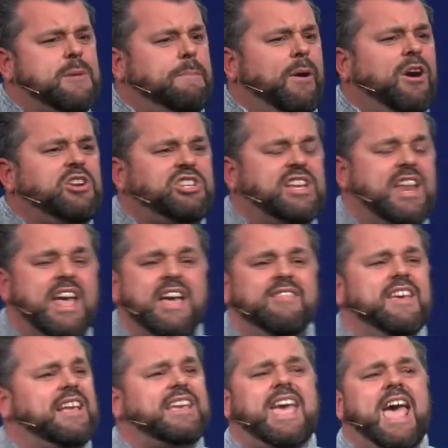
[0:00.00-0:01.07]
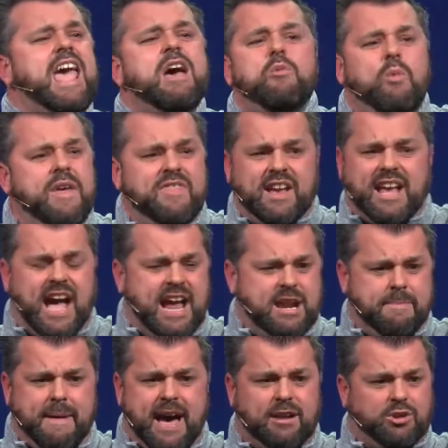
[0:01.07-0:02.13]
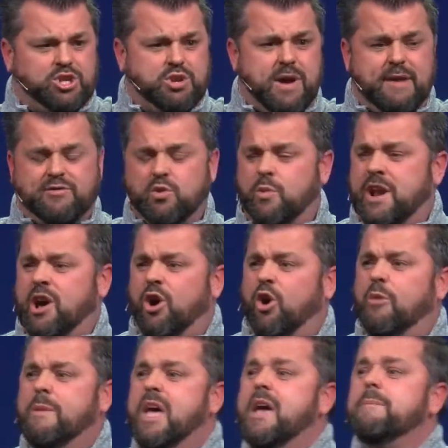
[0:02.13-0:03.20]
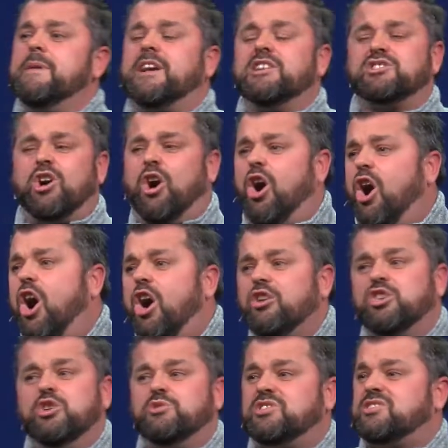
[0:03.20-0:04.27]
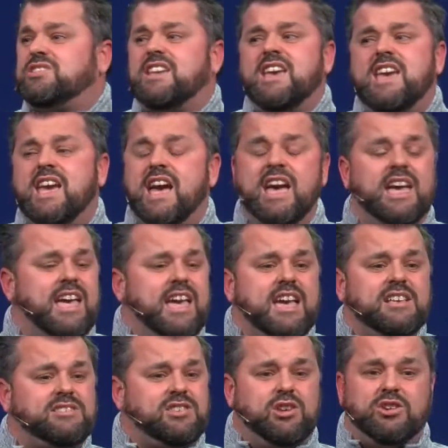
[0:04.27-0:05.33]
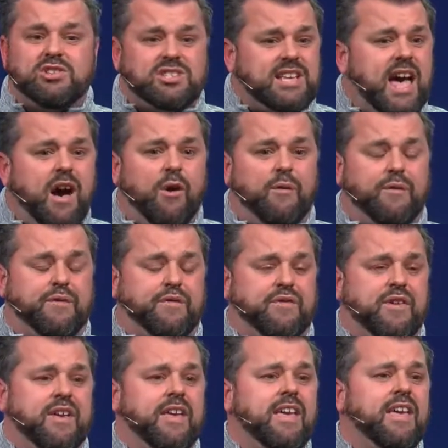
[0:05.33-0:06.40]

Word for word: of person that can't win the kind of battles you have to win at home because all you see is yourself.